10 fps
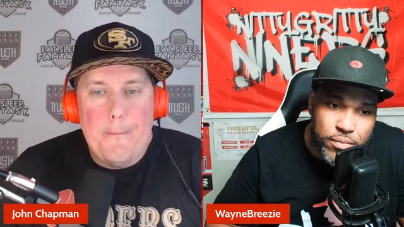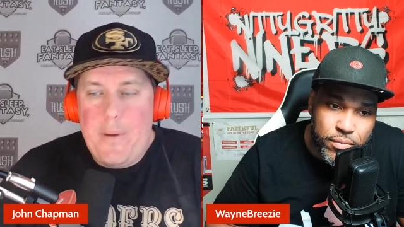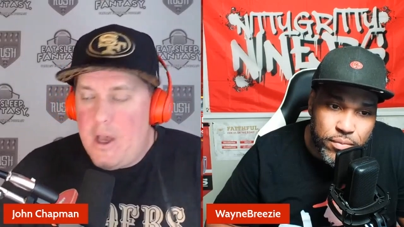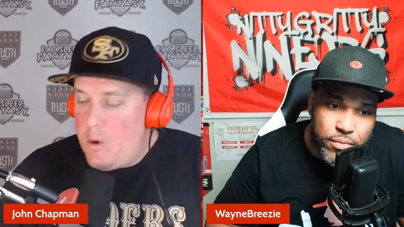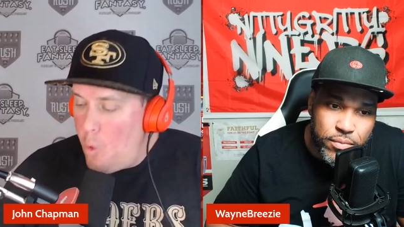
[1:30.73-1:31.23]

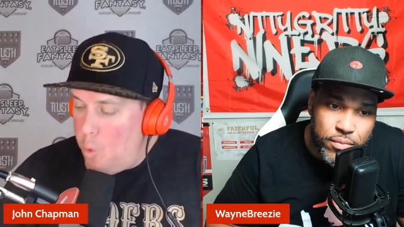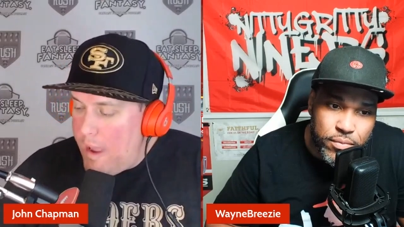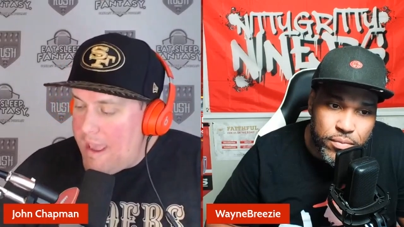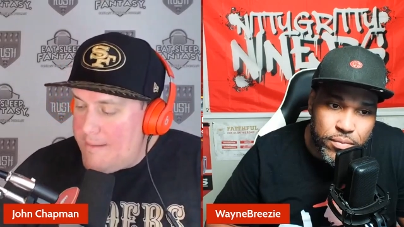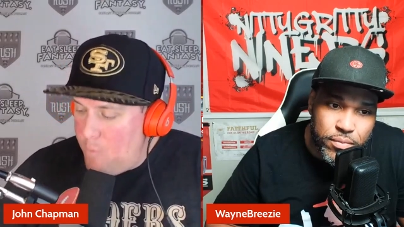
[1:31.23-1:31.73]
Speaker 1: but
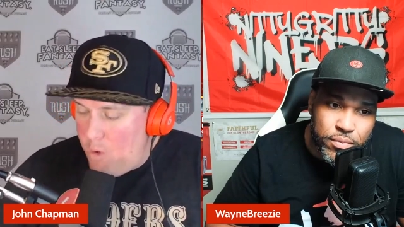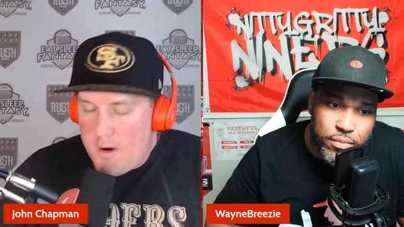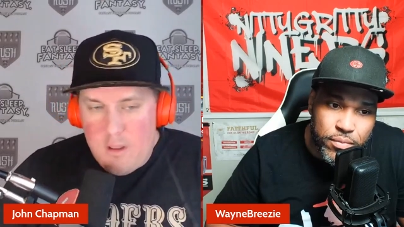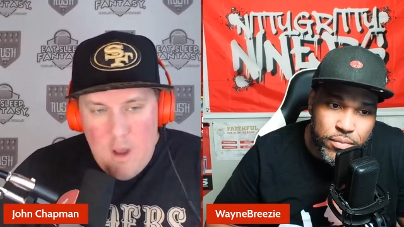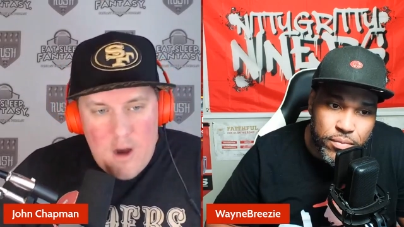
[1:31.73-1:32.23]
way
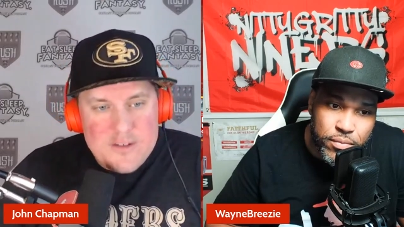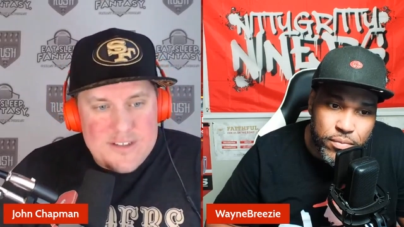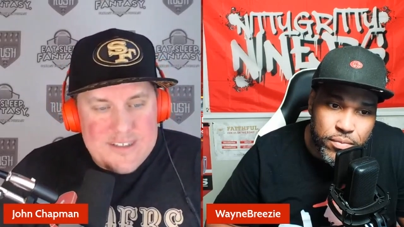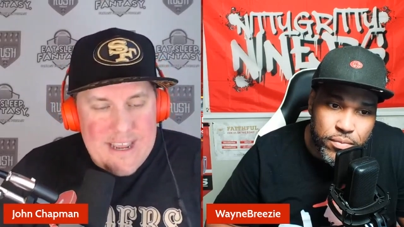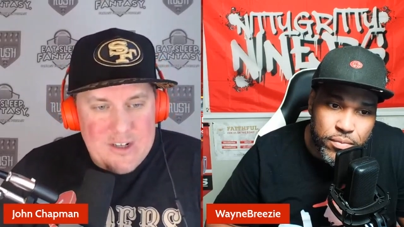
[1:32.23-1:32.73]
more long
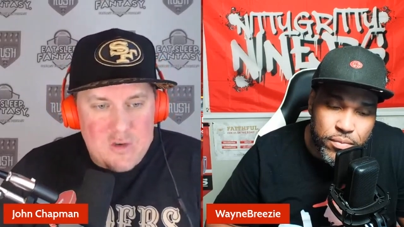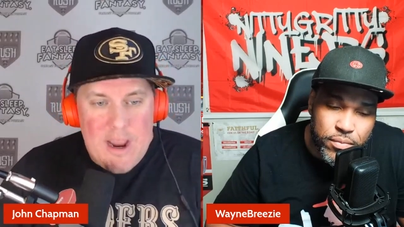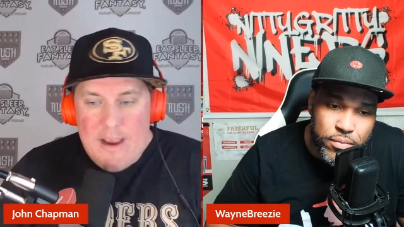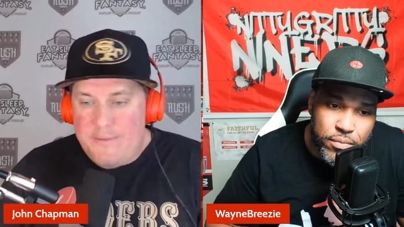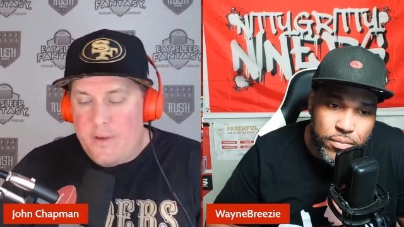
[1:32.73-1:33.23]
sustained
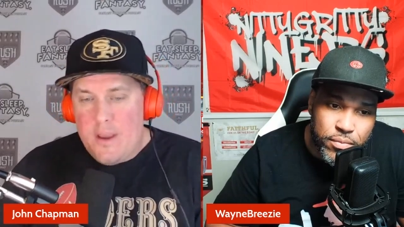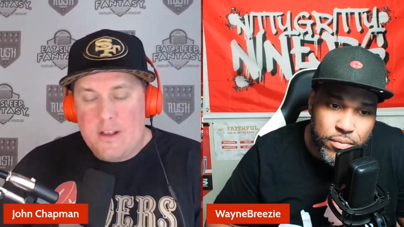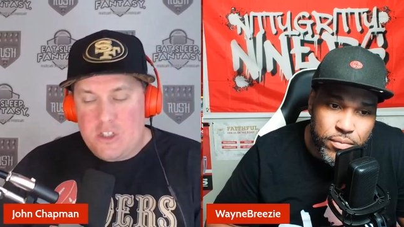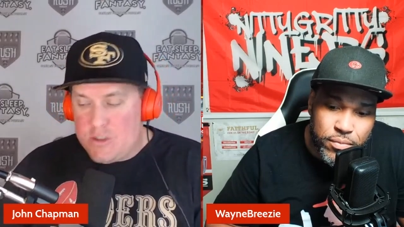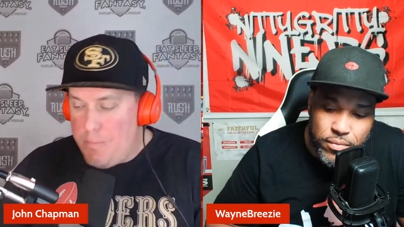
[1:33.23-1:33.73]
drive
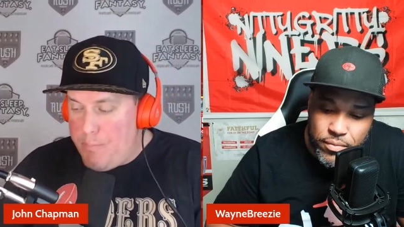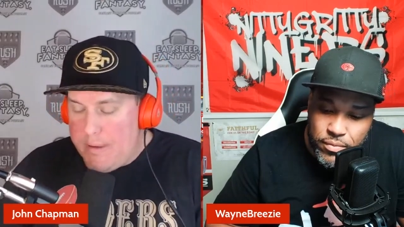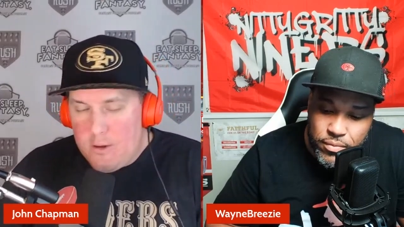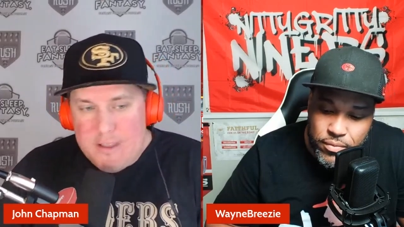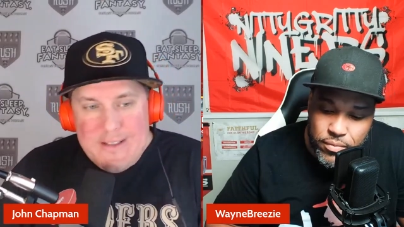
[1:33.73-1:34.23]
just
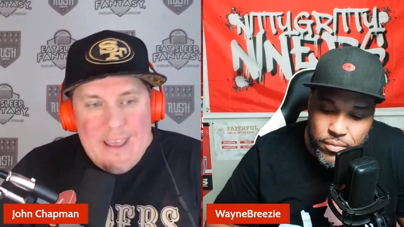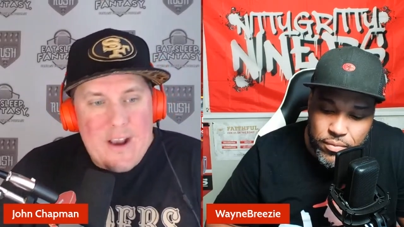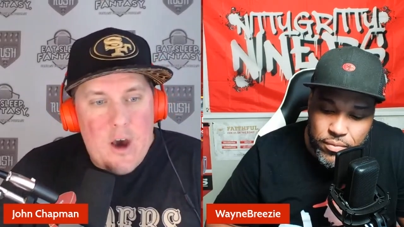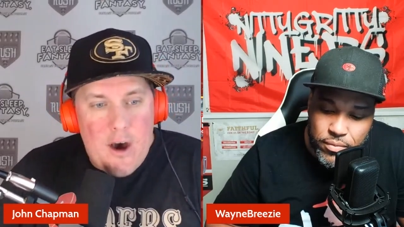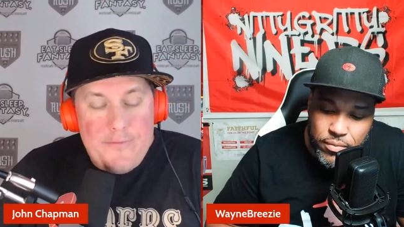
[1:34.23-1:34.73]
building
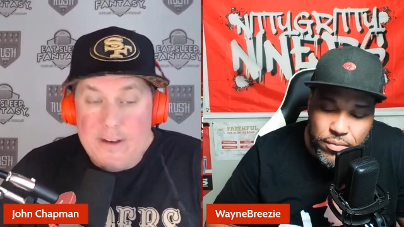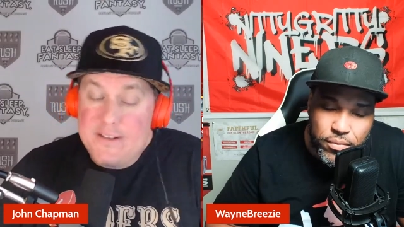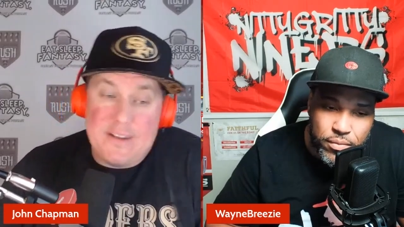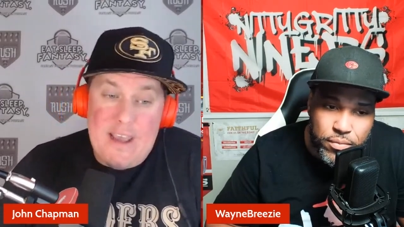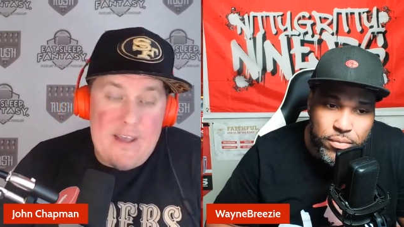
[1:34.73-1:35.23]
that
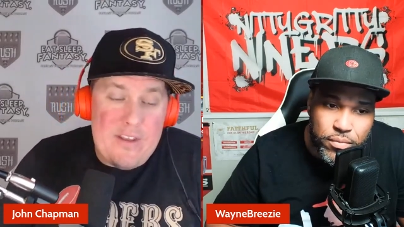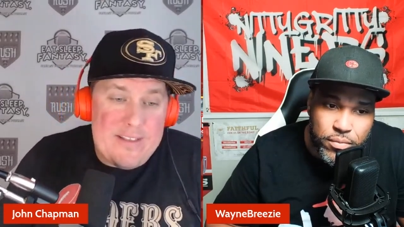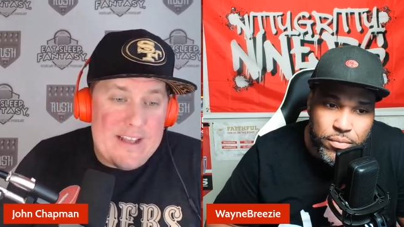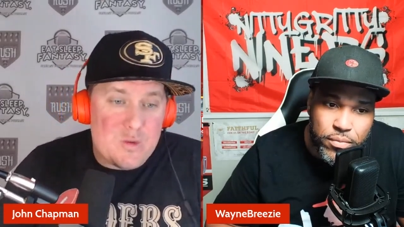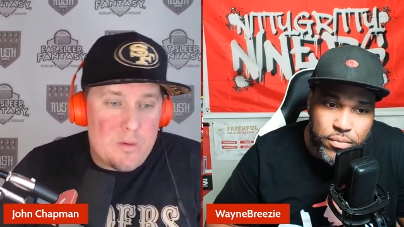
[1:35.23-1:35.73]
confidence and that, I
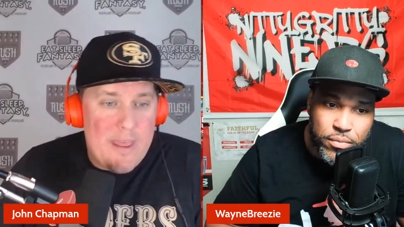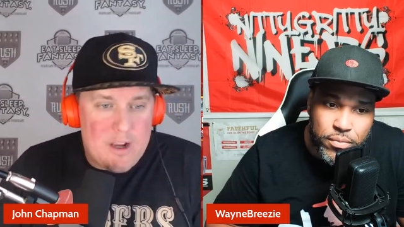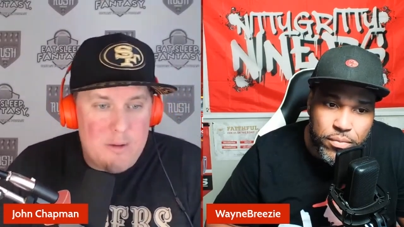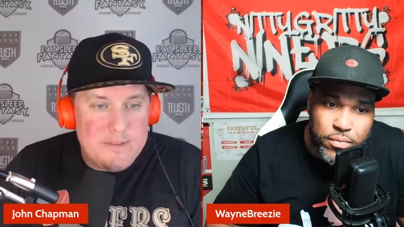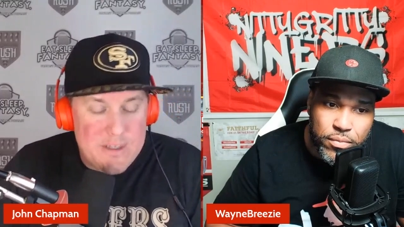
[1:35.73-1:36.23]
think that's where
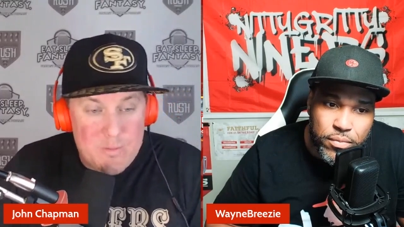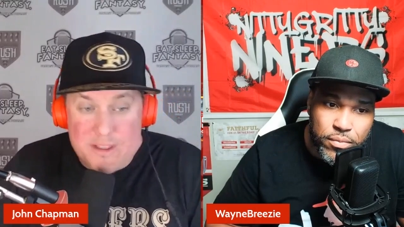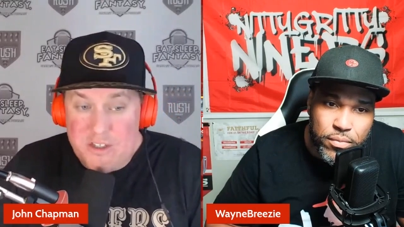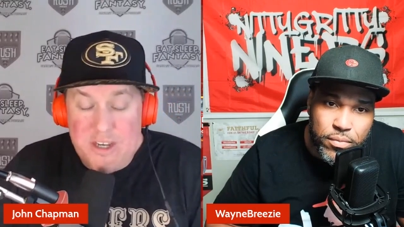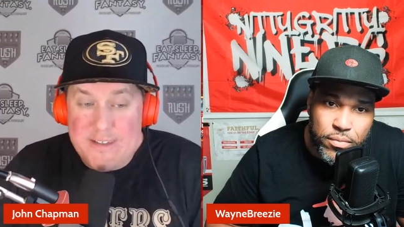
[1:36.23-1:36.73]
that comes in
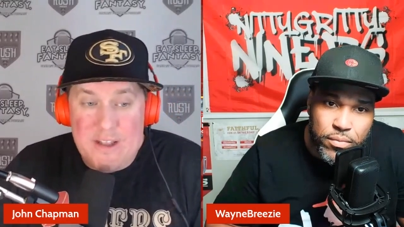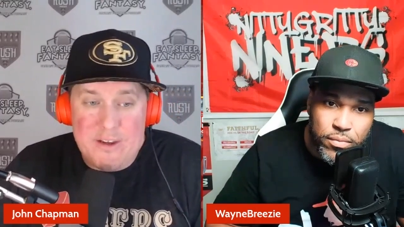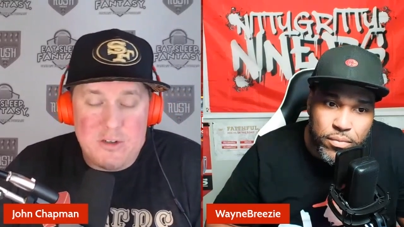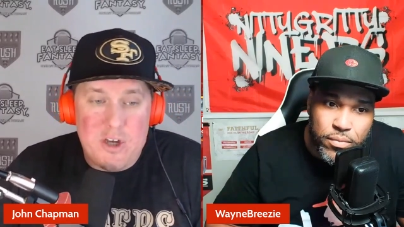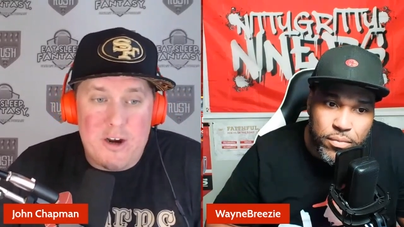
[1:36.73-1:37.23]
with the check
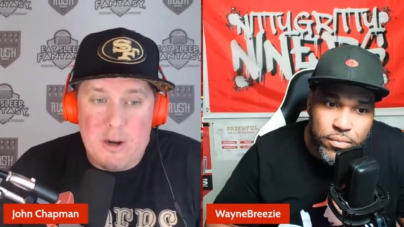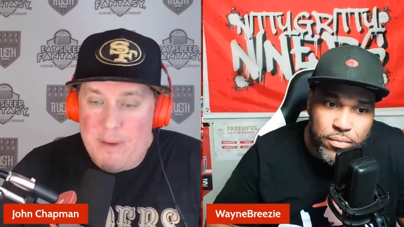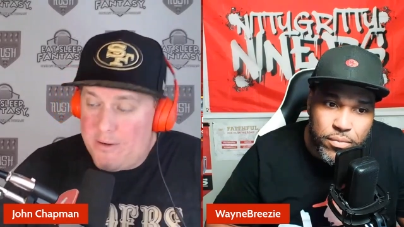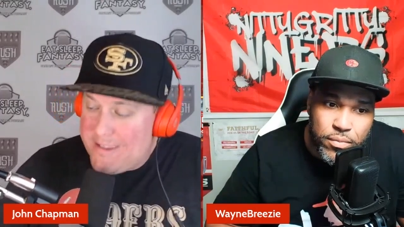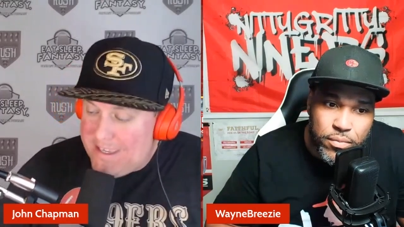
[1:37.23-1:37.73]
down like you're
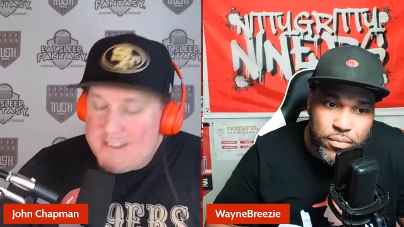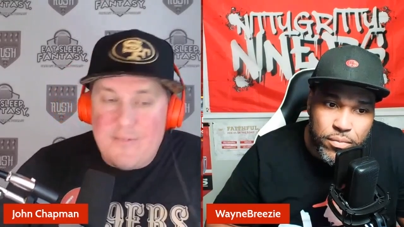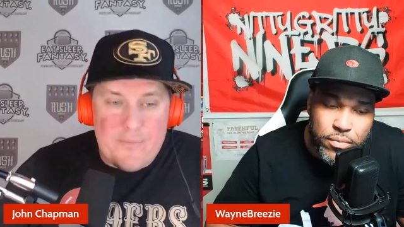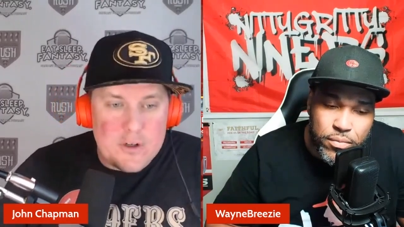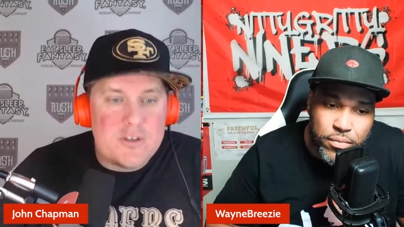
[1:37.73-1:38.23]
talking about.
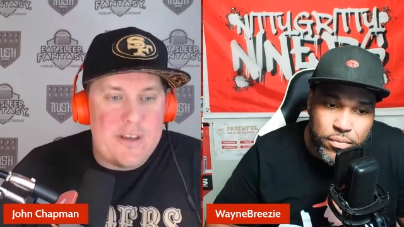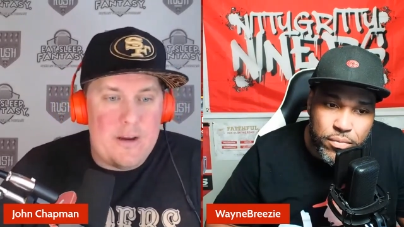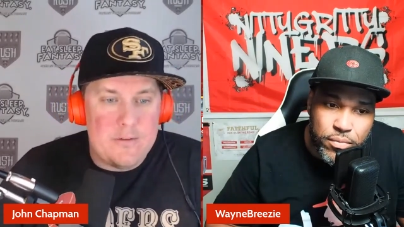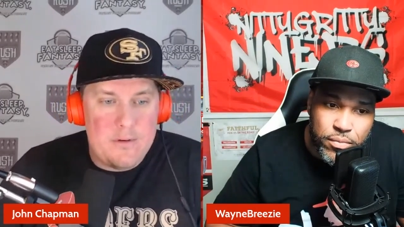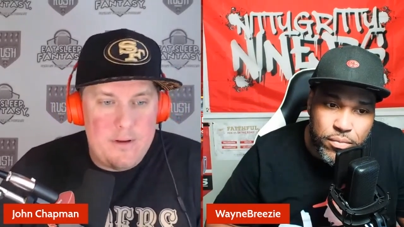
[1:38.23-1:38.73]
Get the first
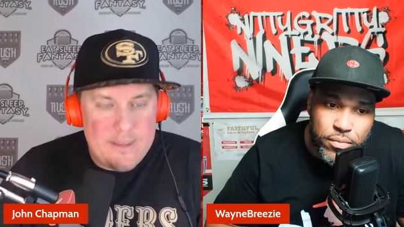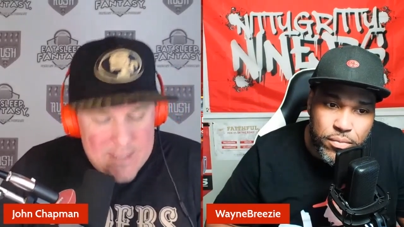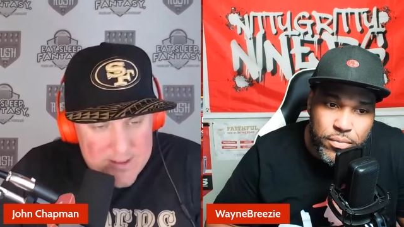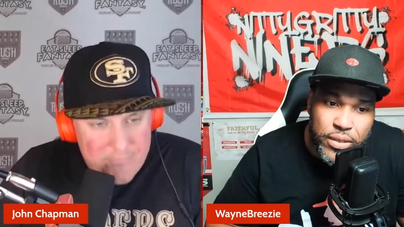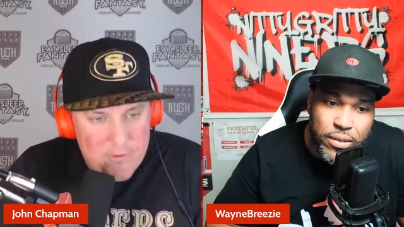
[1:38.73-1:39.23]
down
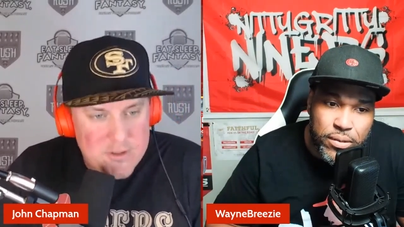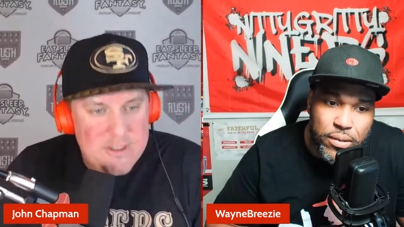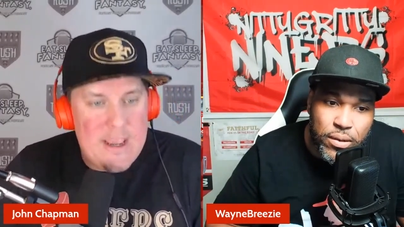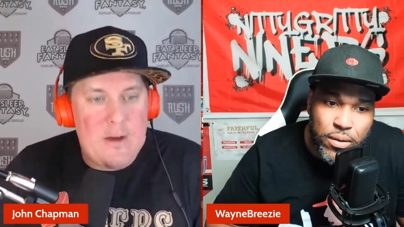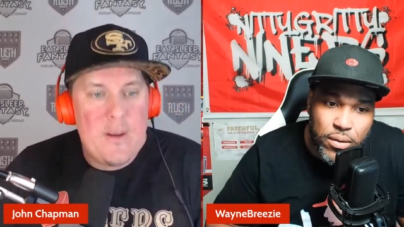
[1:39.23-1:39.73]
get the yeah.
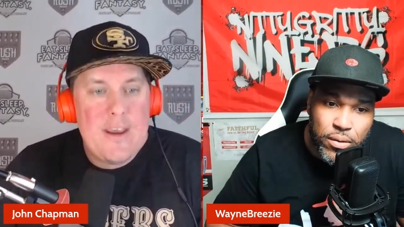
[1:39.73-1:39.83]
first down,